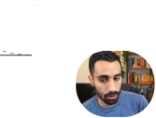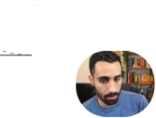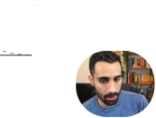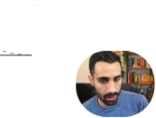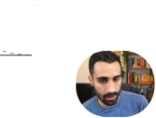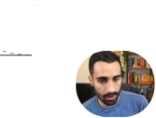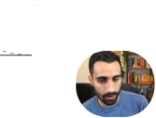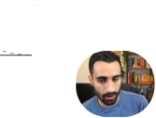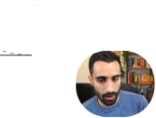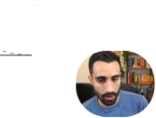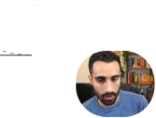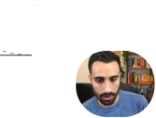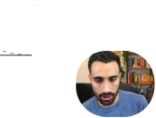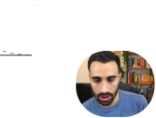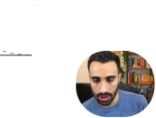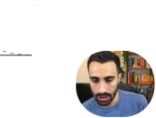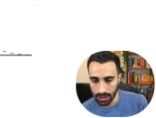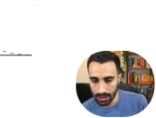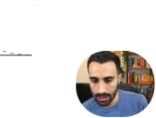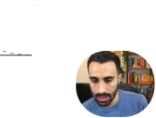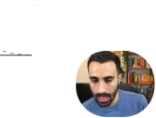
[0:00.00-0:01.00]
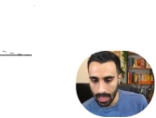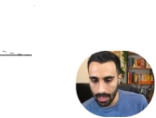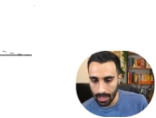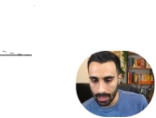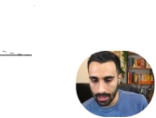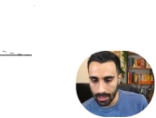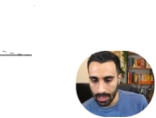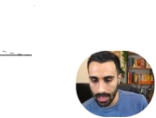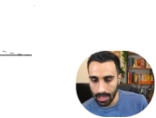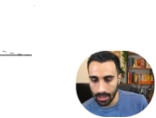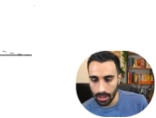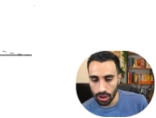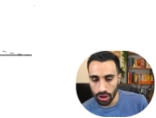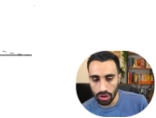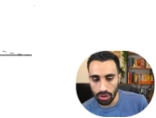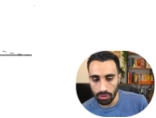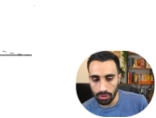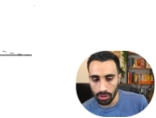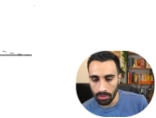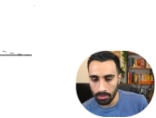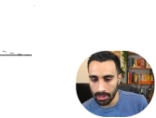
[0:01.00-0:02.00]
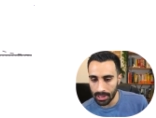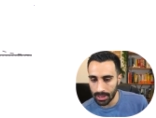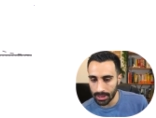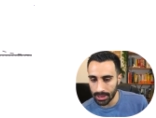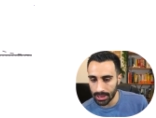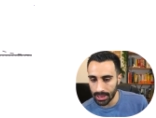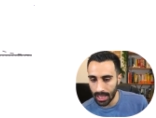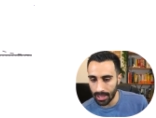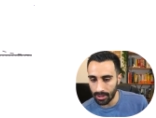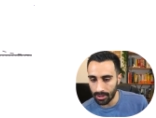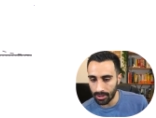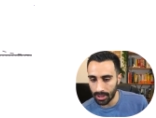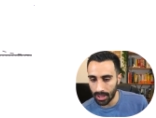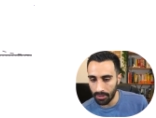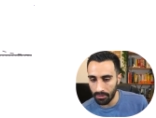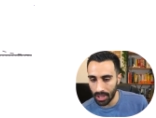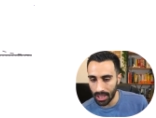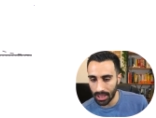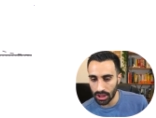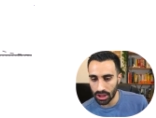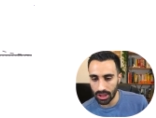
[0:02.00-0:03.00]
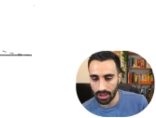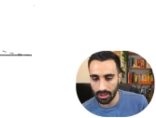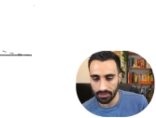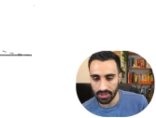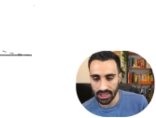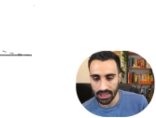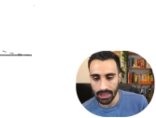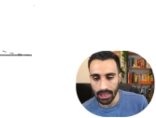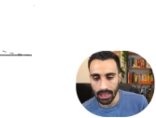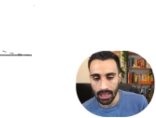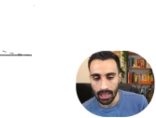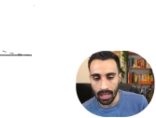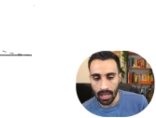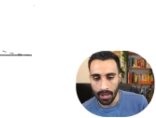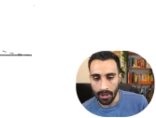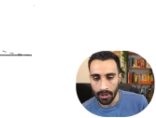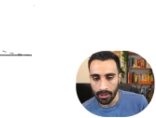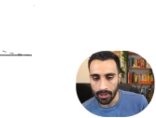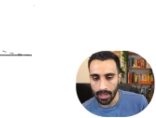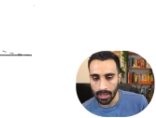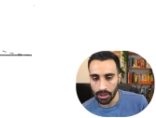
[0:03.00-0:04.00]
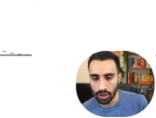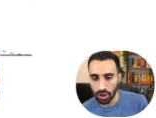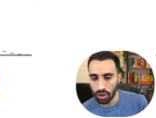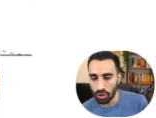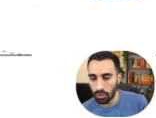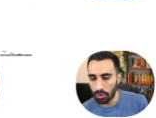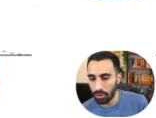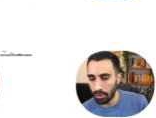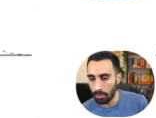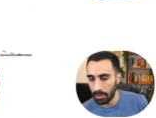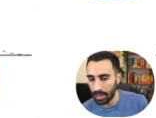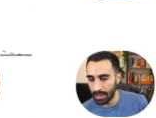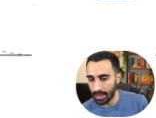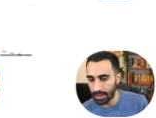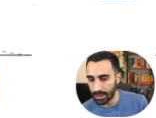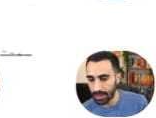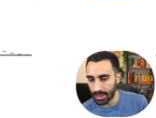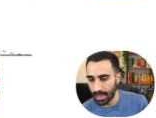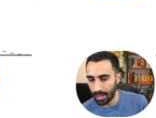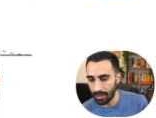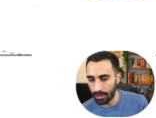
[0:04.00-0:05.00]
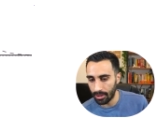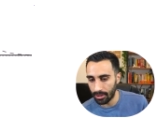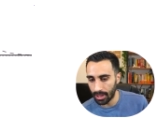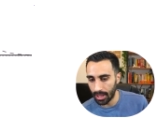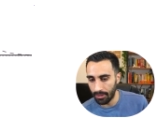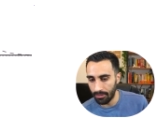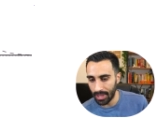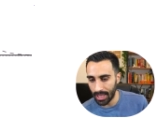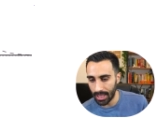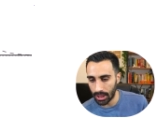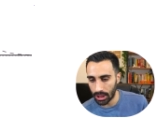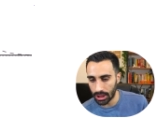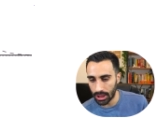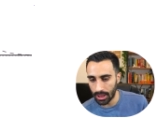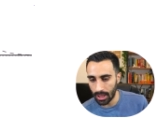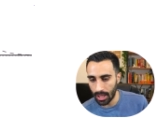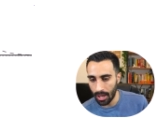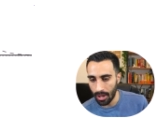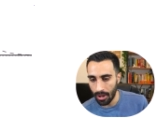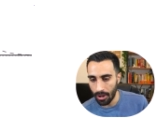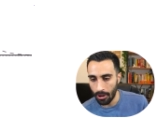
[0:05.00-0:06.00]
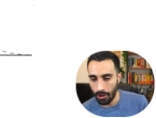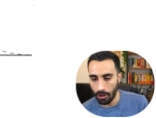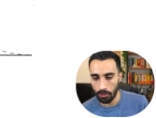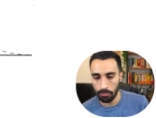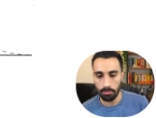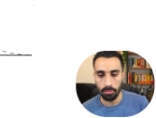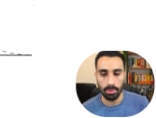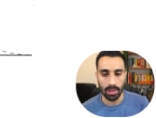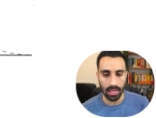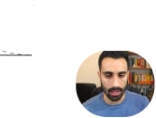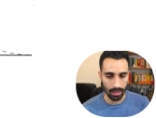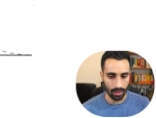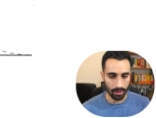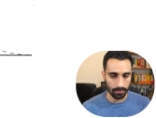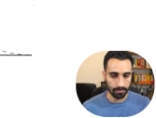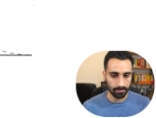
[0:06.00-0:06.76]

be the largest, then it's going to be the standard deviation of C, then it's going to be the standard deviation of B.